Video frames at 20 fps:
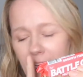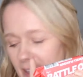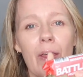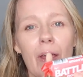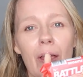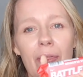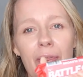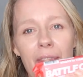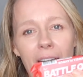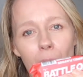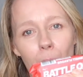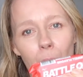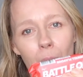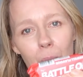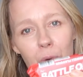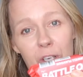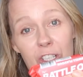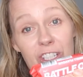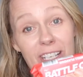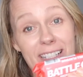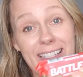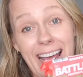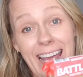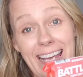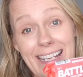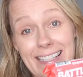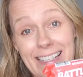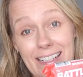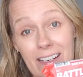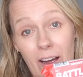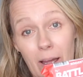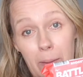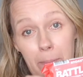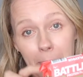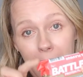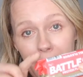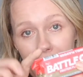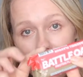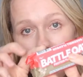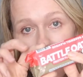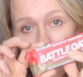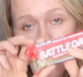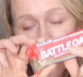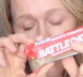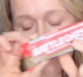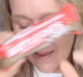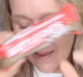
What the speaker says: And that one was just 89p.